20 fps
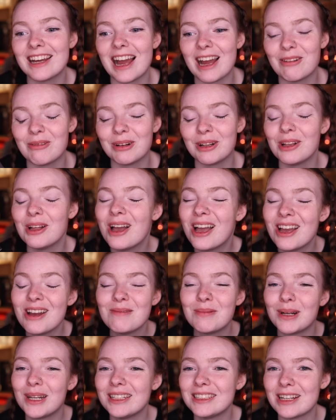I will
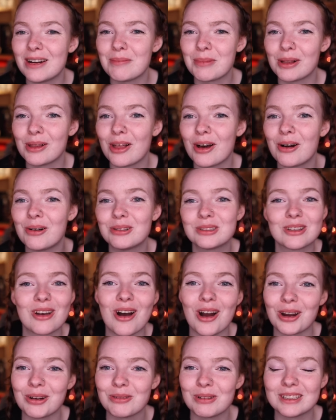put it down below.
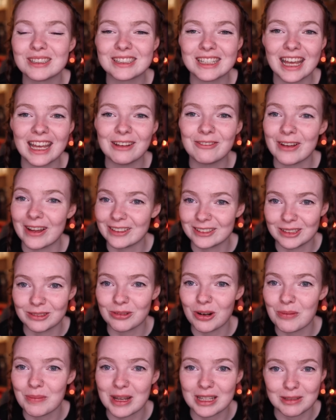Sahar runs a fantasy
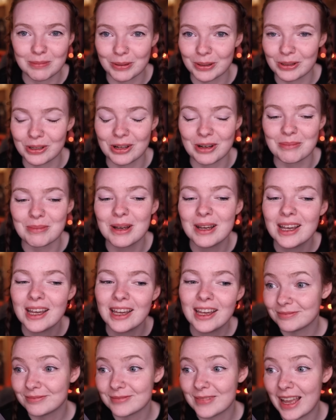romance book club,
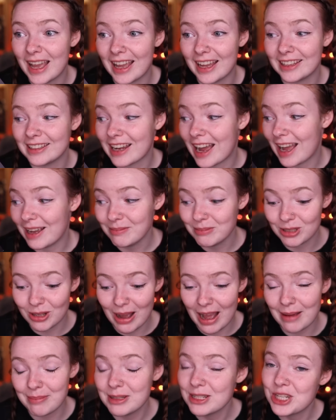and I'm so
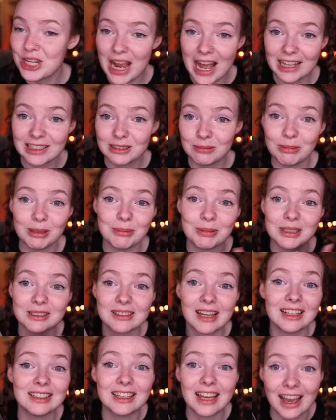happy she asked me because
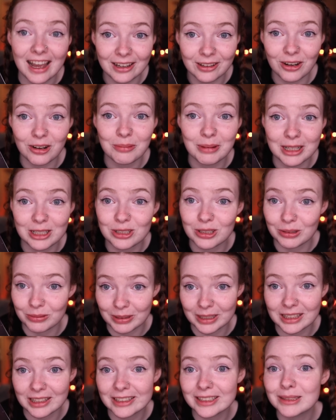I cannot wait to
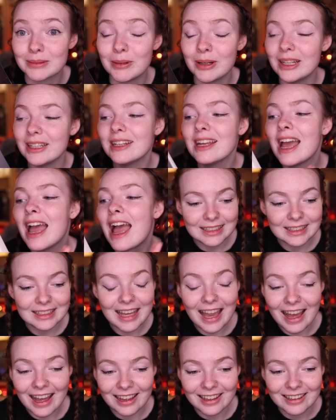read this one.
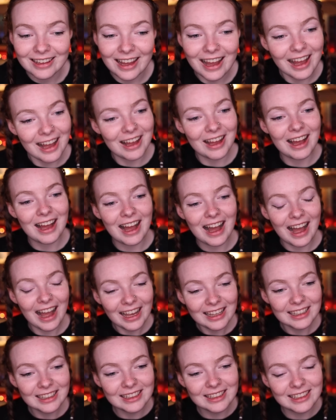Yeah. I
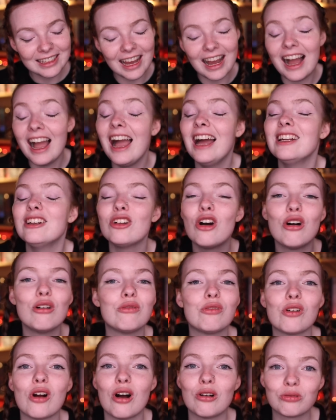had an
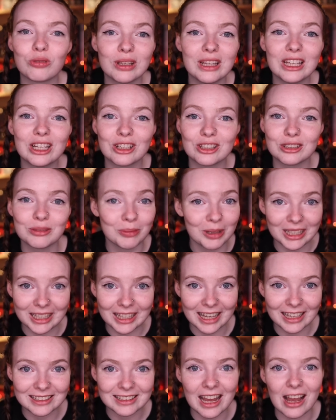overall really good
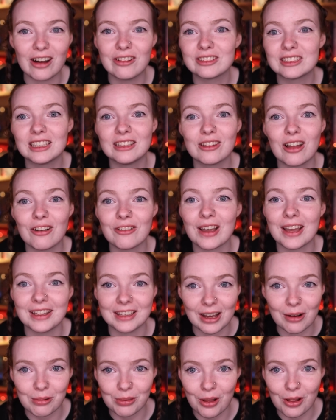weekend. I obviously love
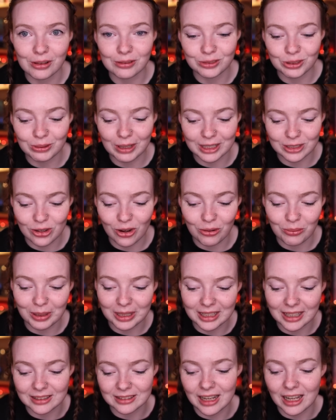hanging out with all of you guys all
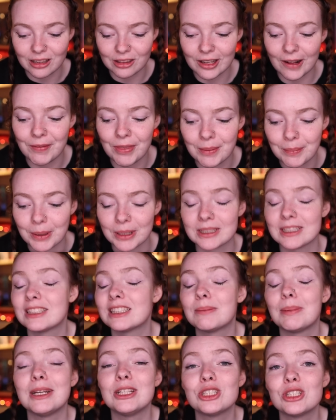weekend. I love the
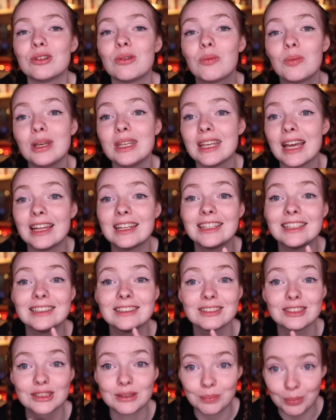participation we get
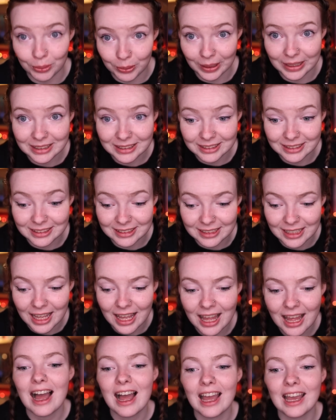in sprints.
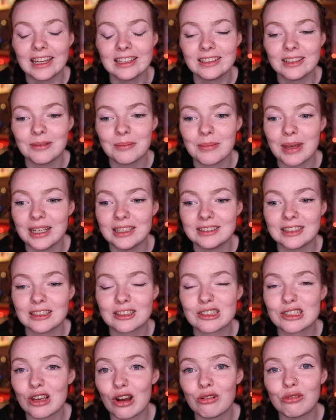It makes it
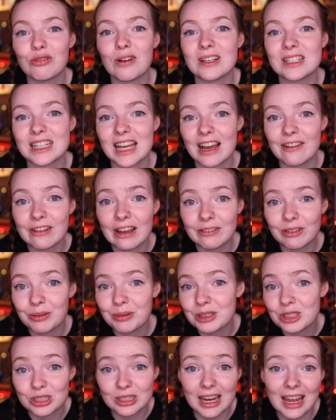so fun to have
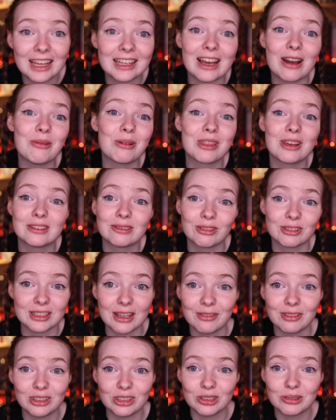everyone just hang out with us for
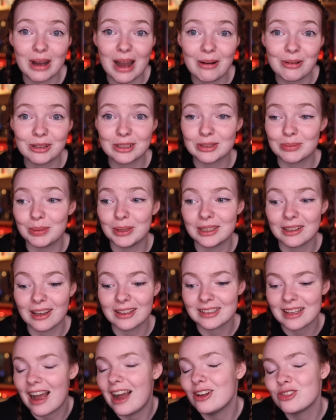72 hours
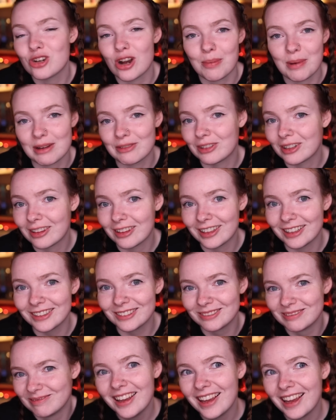because I drop
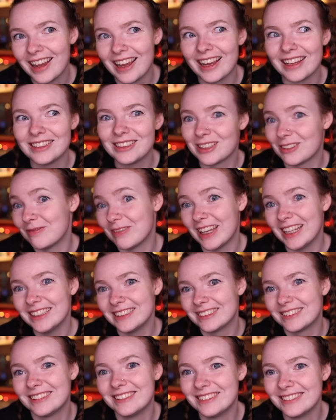everything and
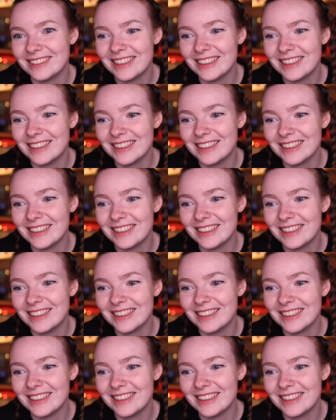commit.